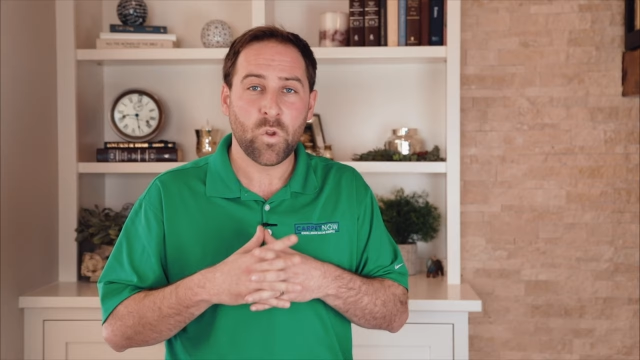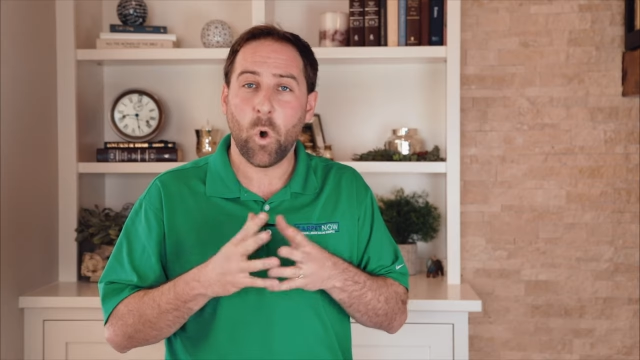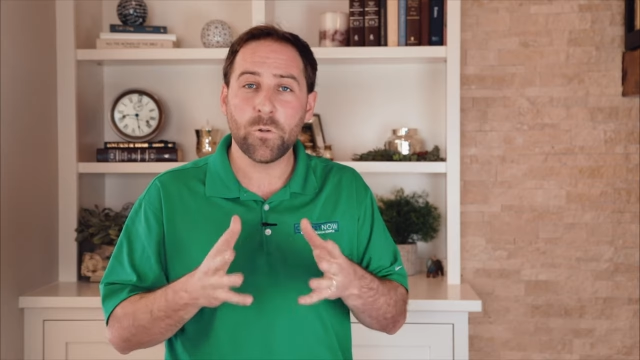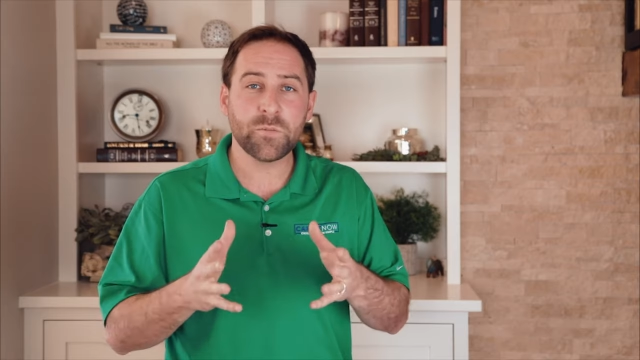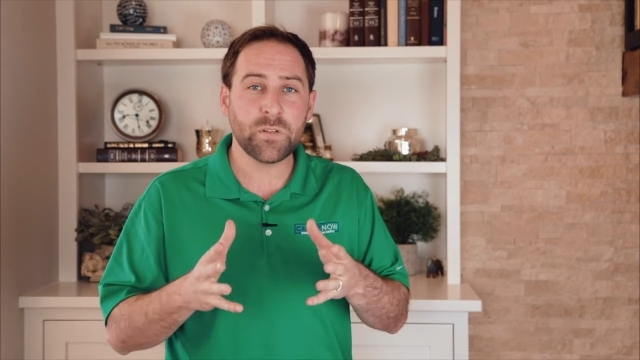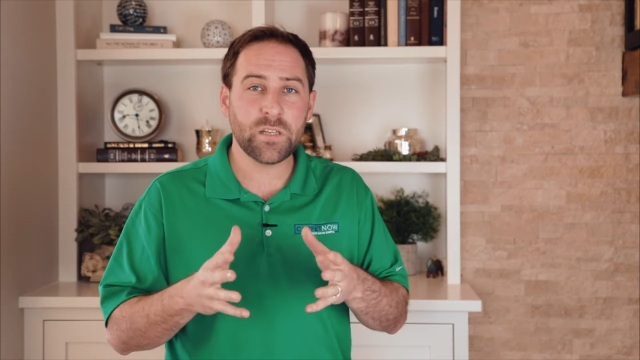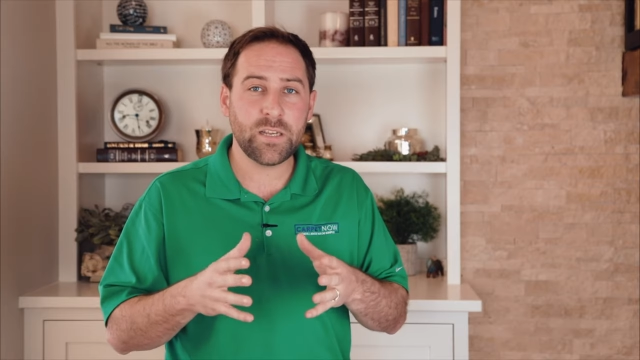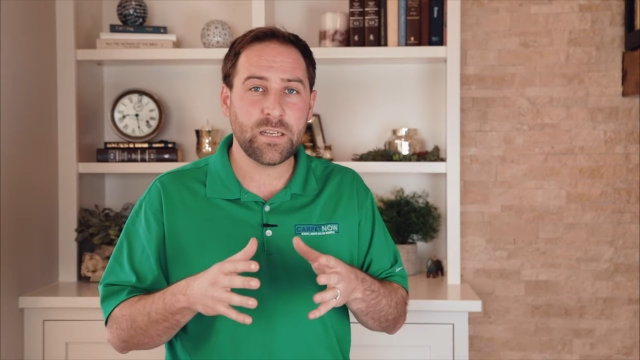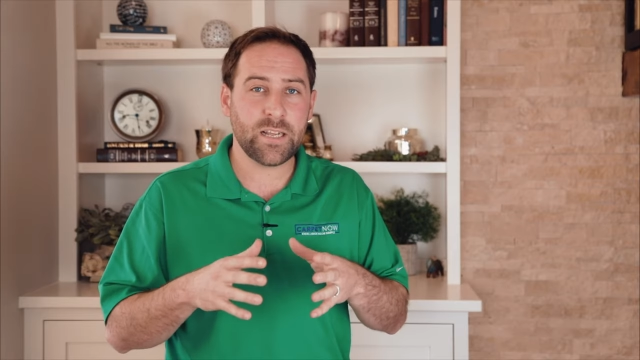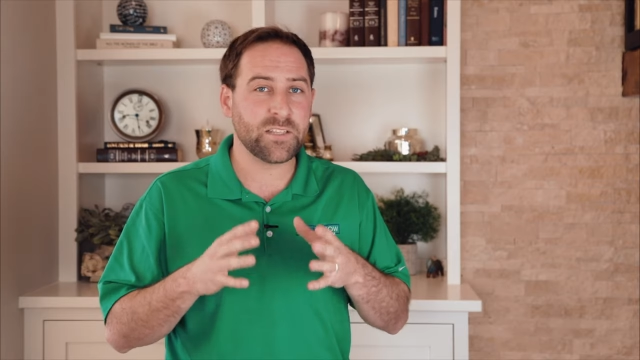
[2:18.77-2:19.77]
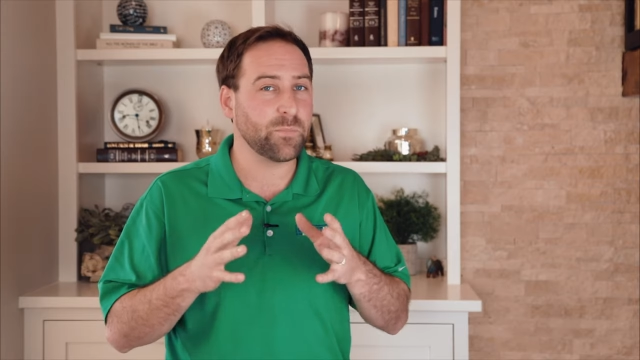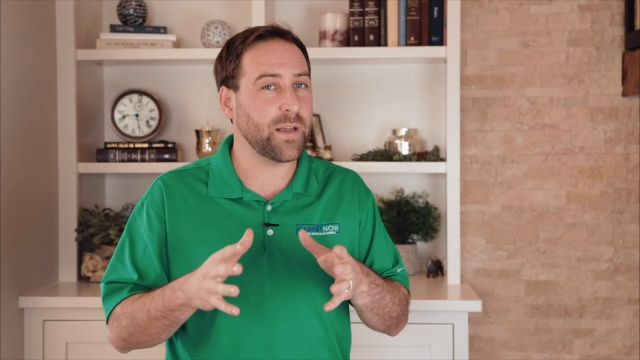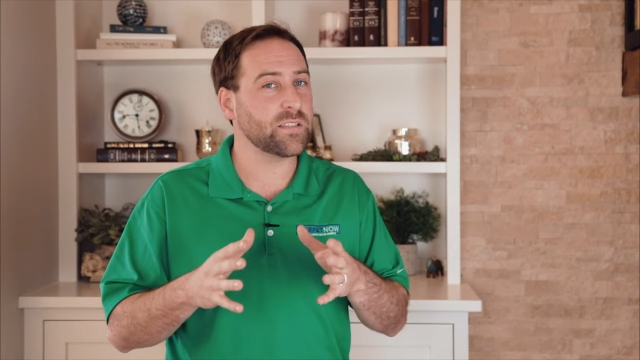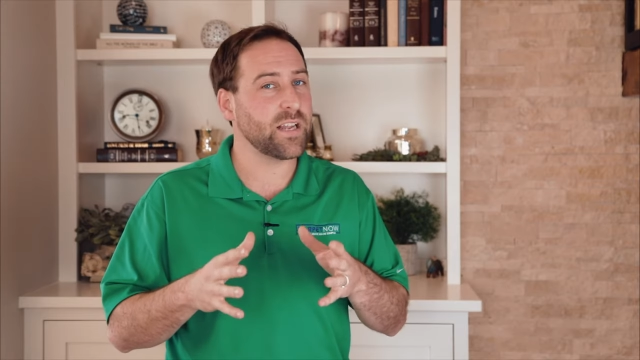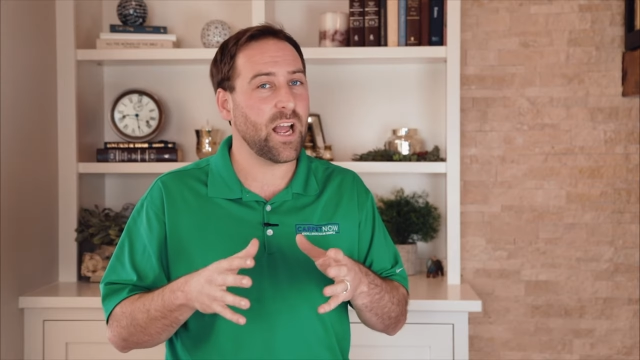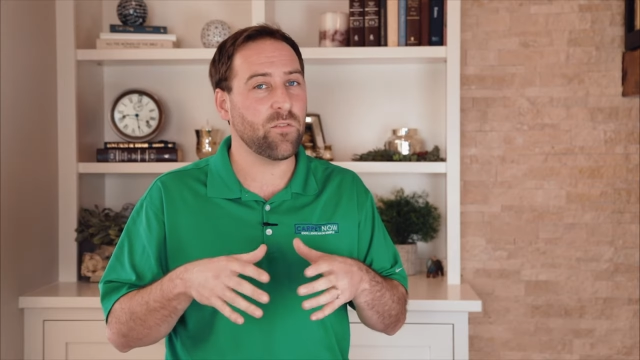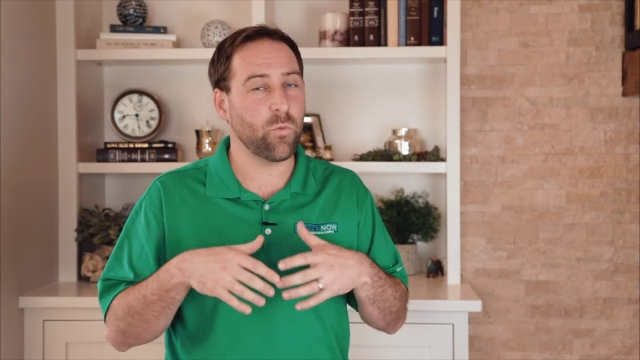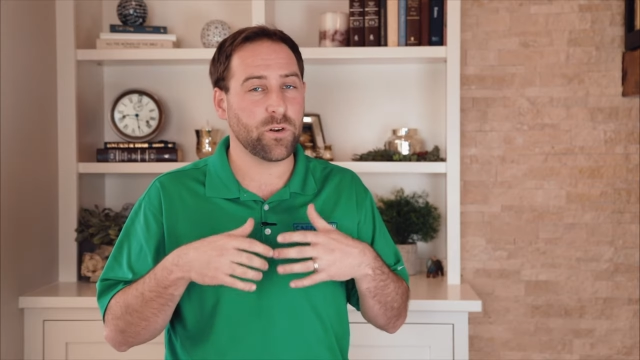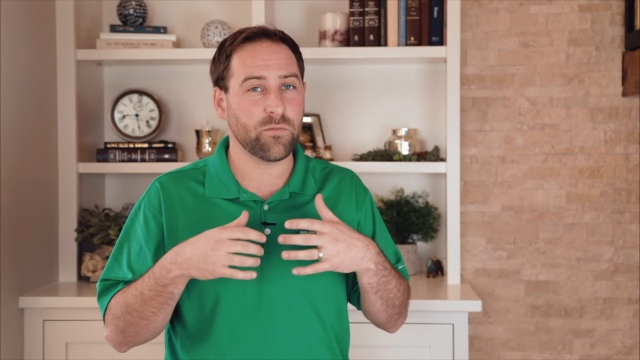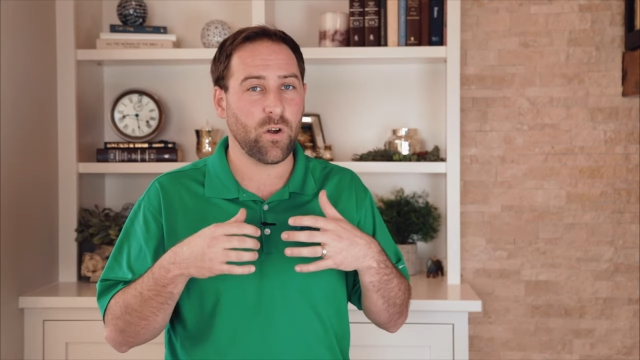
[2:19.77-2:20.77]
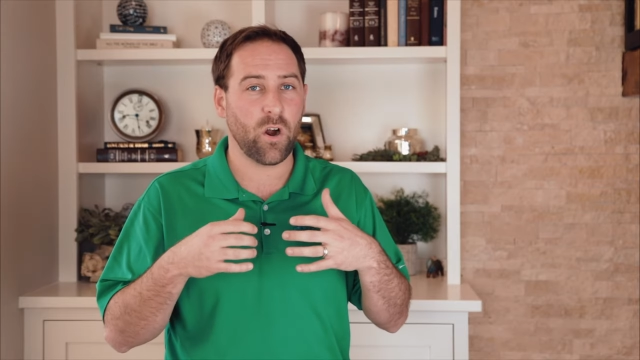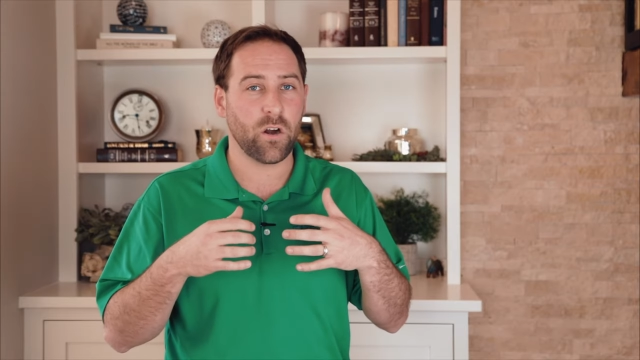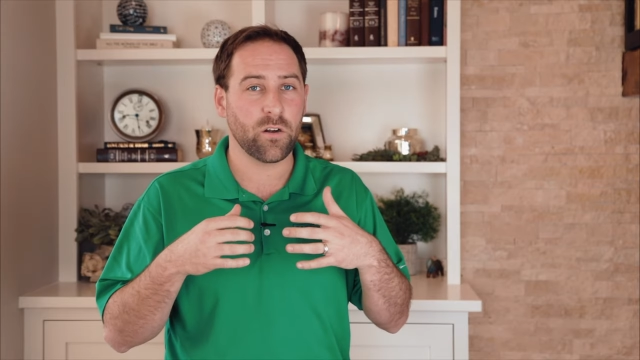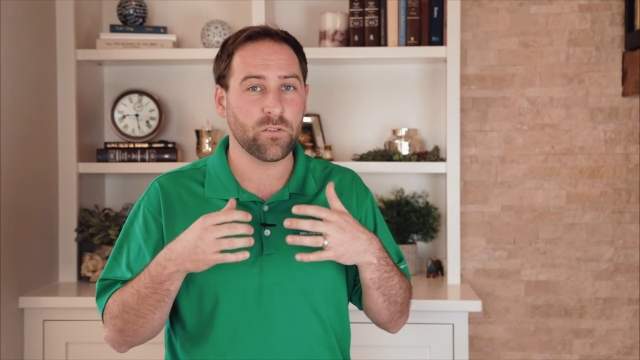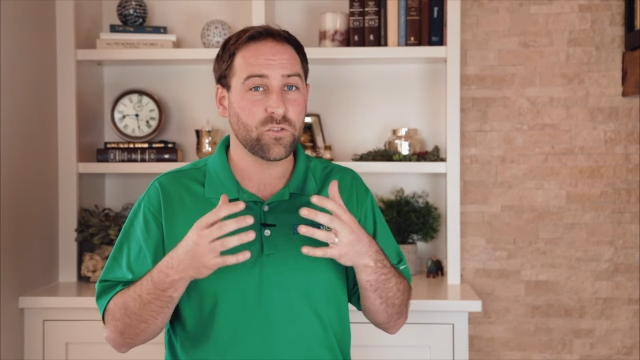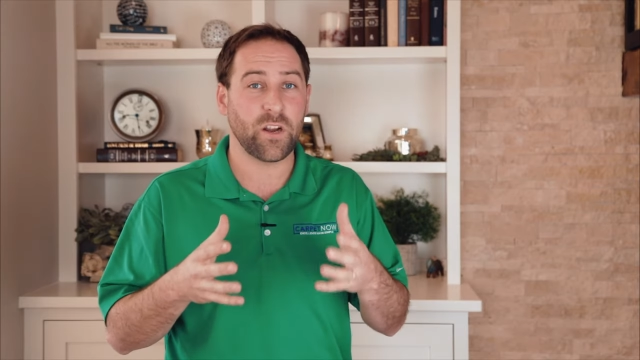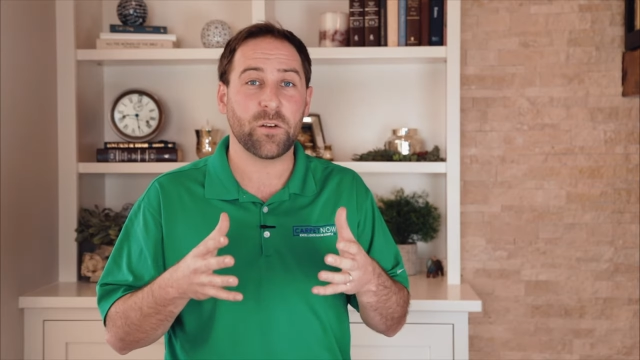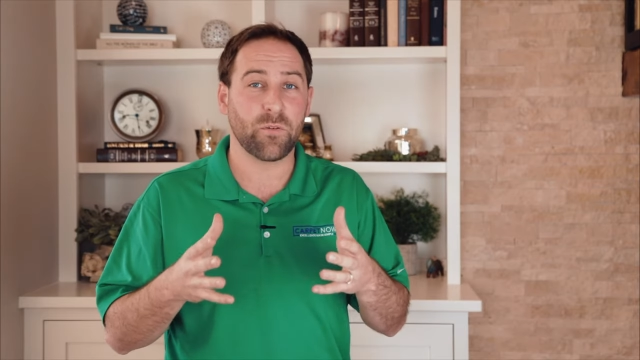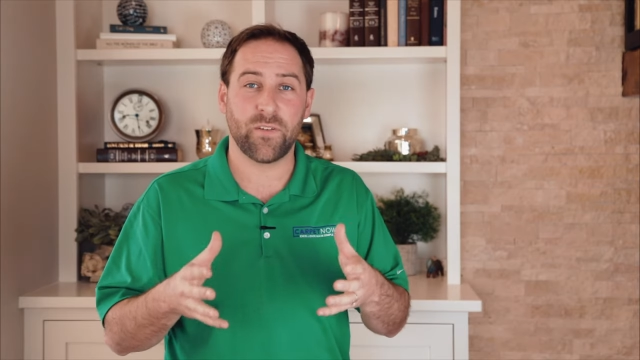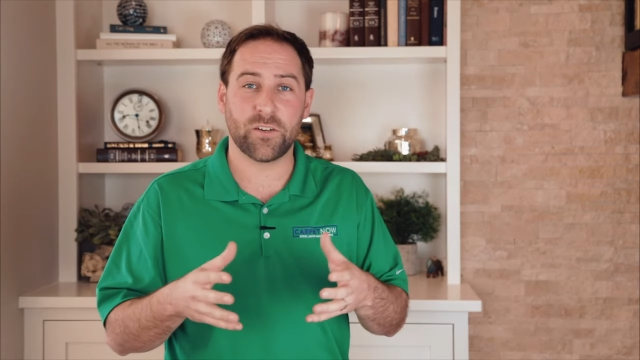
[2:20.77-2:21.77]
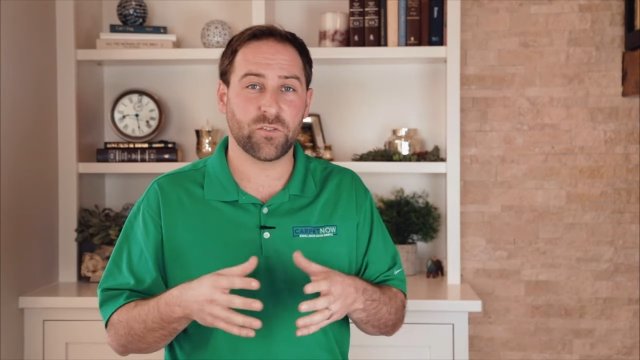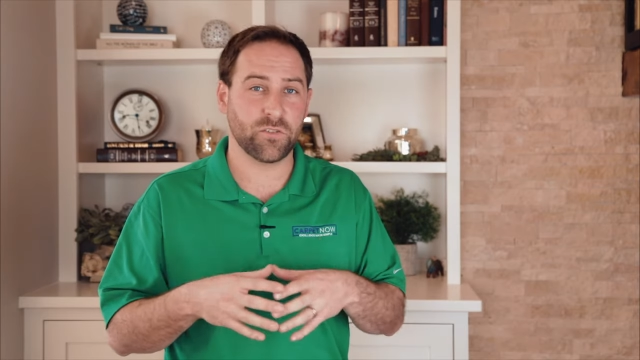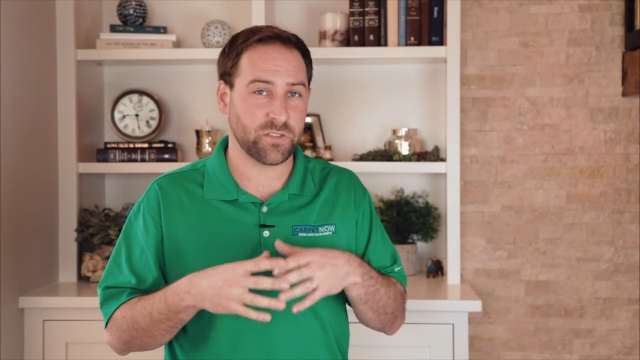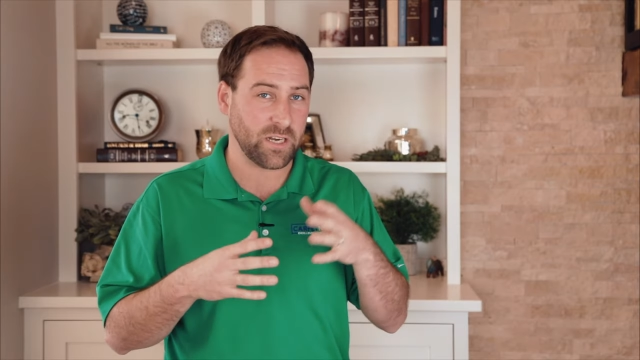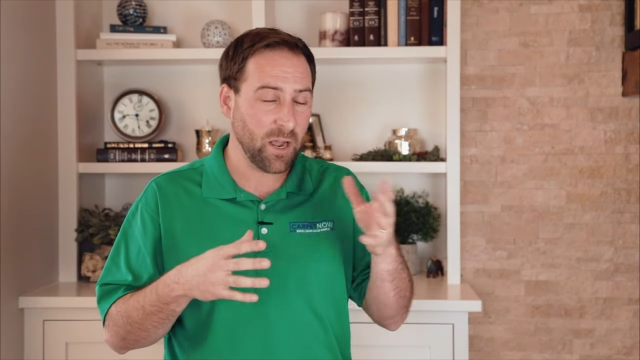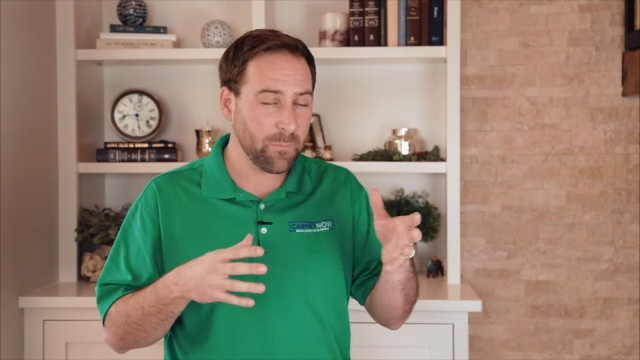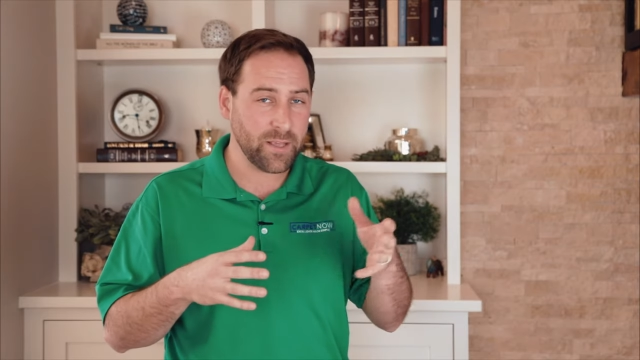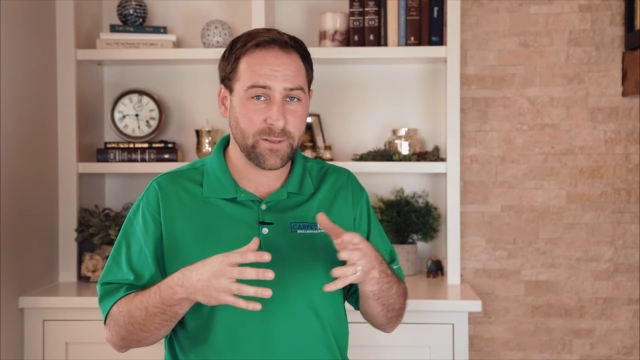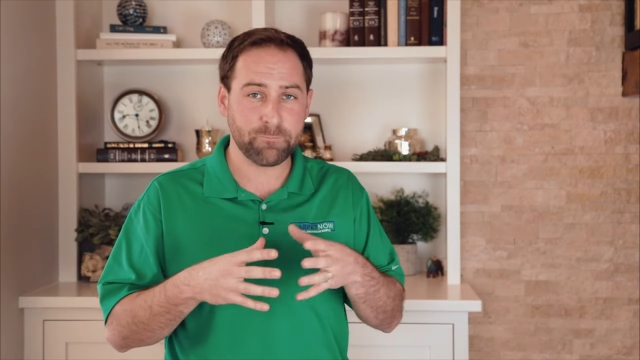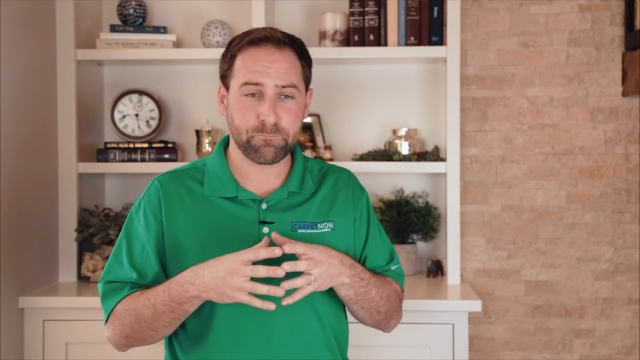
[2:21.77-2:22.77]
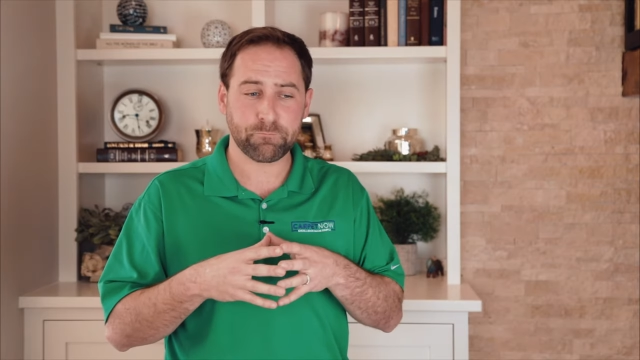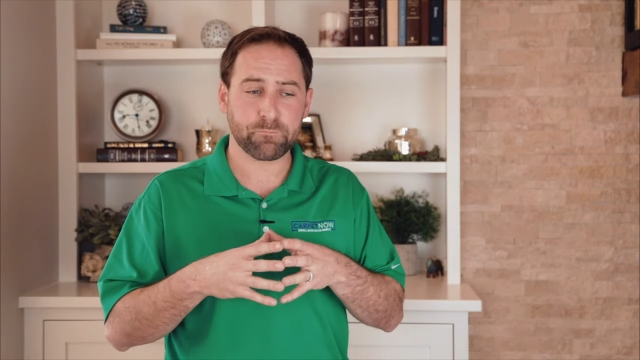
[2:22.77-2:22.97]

Ultimately, it's best to have one of our trained professionals to come in,